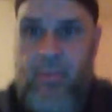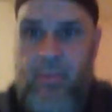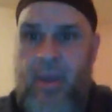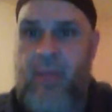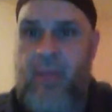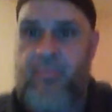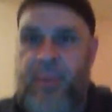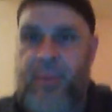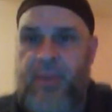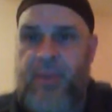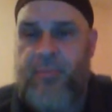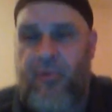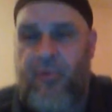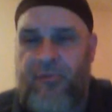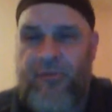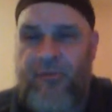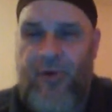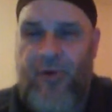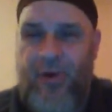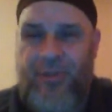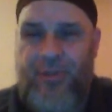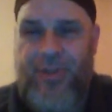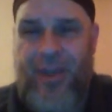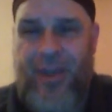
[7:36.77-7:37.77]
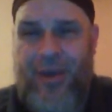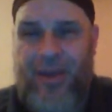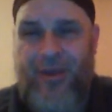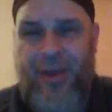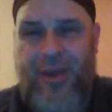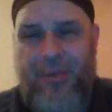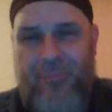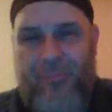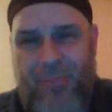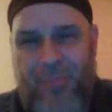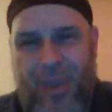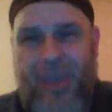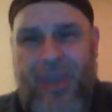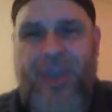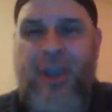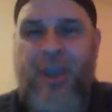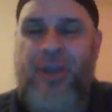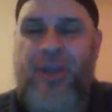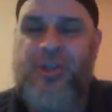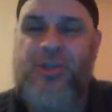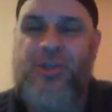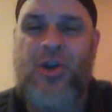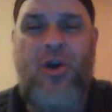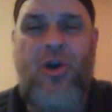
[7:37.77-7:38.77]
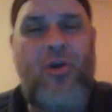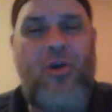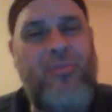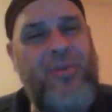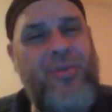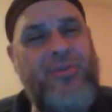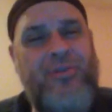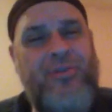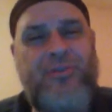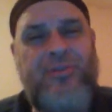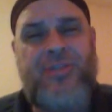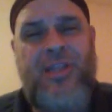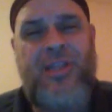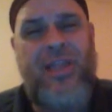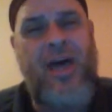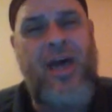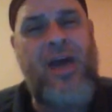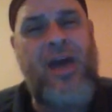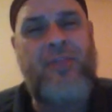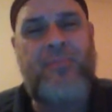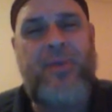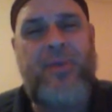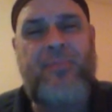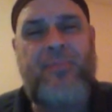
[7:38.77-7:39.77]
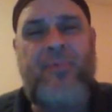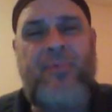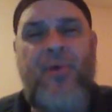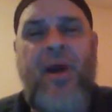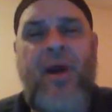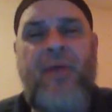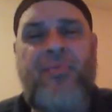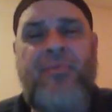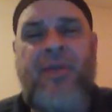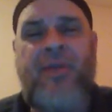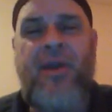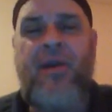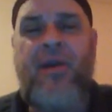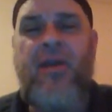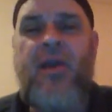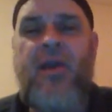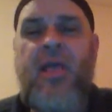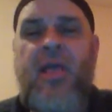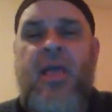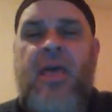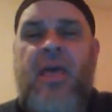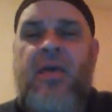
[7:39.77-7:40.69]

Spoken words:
and people fall down. I'm making a joke, but there's a lot of people out there